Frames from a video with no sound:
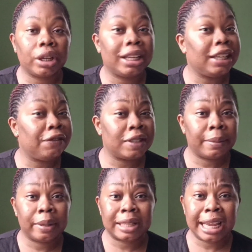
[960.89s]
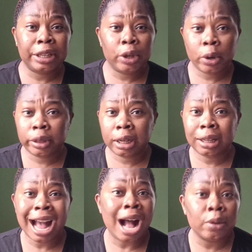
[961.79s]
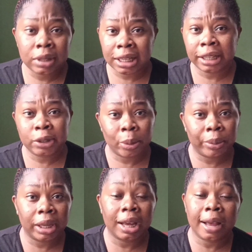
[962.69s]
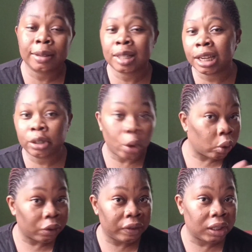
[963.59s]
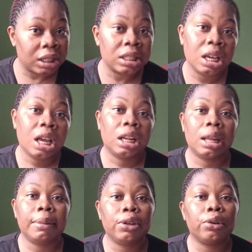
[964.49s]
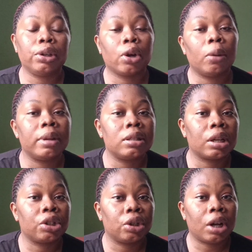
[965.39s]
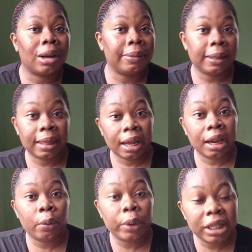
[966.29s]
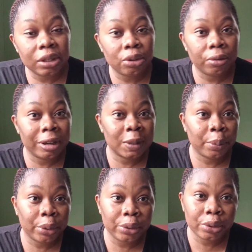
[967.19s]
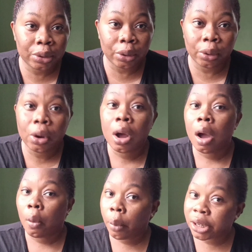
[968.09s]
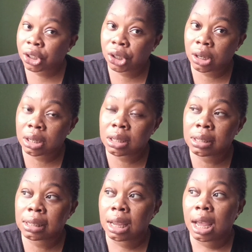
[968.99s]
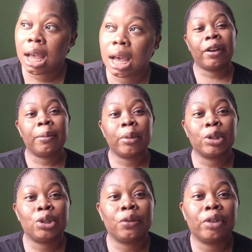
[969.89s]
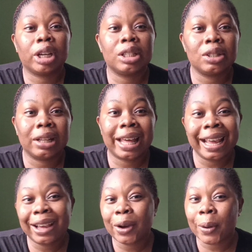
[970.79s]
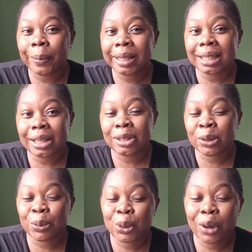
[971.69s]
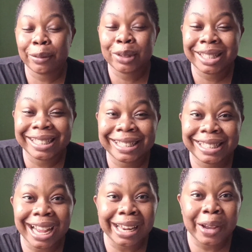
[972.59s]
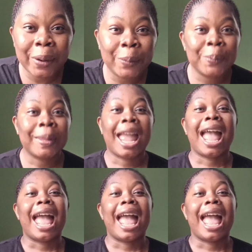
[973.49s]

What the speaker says: And if it's about any other outside topic aside all of this, let me know in the comment section. I'll be there waiting to respond to your questions. Thank you very much. Don't forget to like, comment, and subscribe to this channel.